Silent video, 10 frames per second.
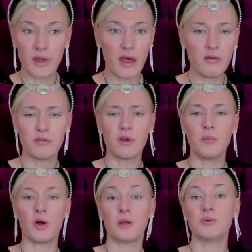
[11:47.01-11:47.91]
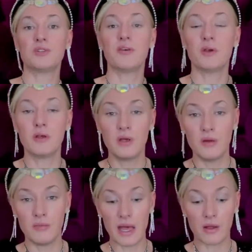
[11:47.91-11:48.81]
everybody was giving
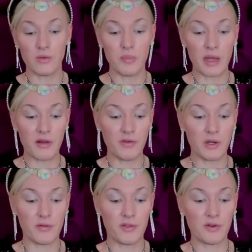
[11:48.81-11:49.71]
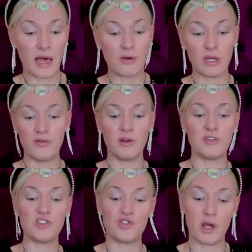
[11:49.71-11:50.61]
Meghan the benefit of the doubt, even if
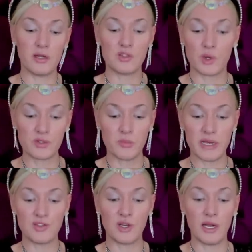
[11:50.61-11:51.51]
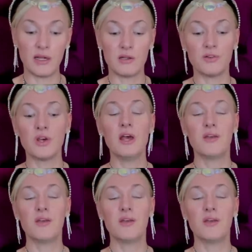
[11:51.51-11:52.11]
this journalist wasn't based in England.